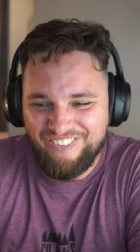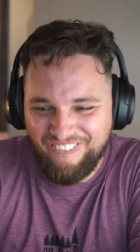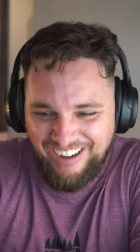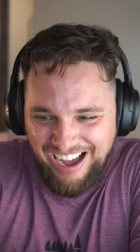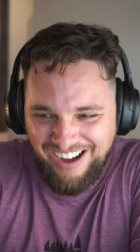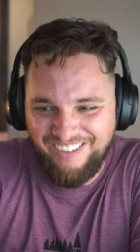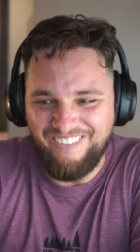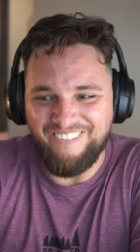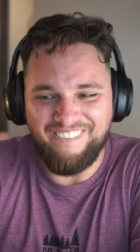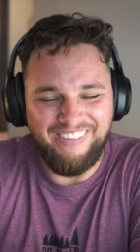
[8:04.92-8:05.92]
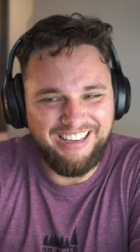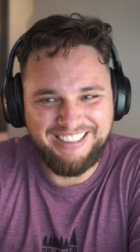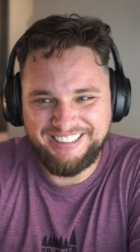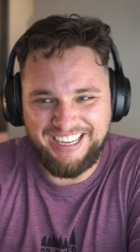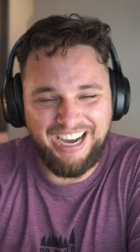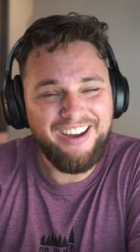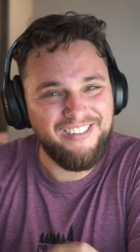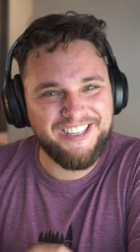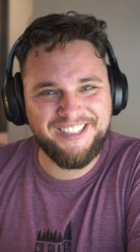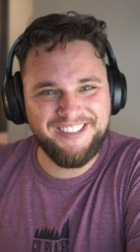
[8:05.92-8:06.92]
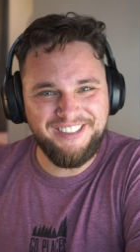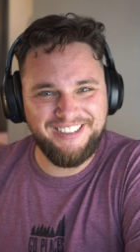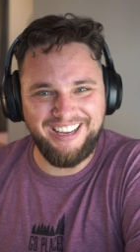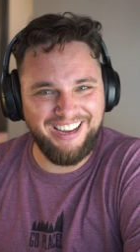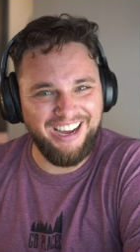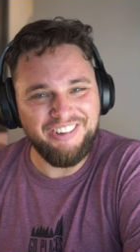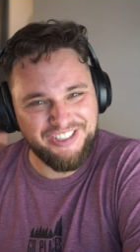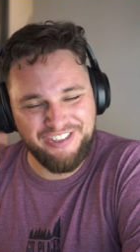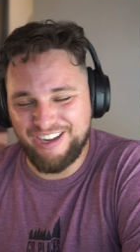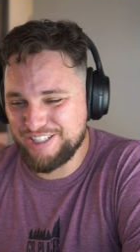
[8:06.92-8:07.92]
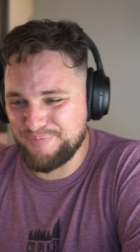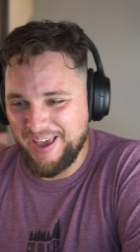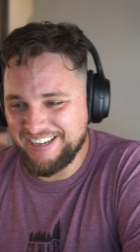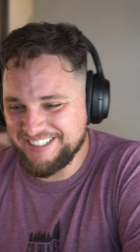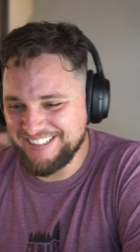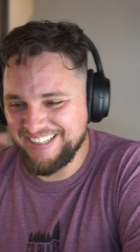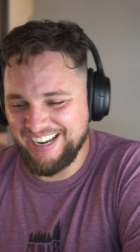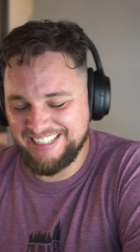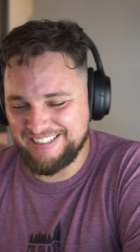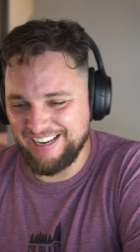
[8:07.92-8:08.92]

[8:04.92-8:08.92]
Wow, I was I was not expecting that.